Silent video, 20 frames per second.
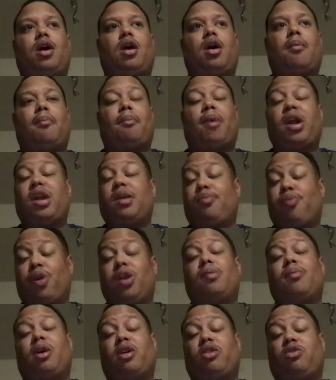money
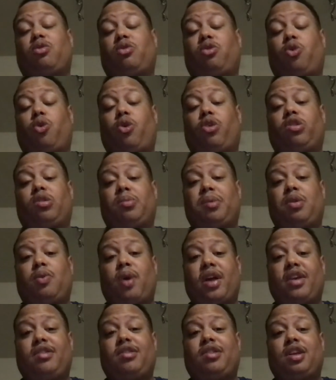pretty much was going to be
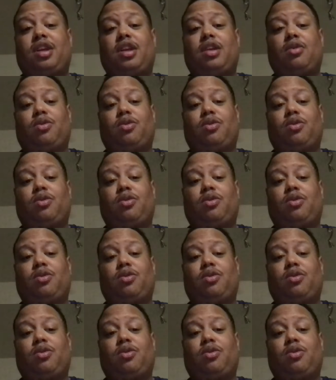wasted.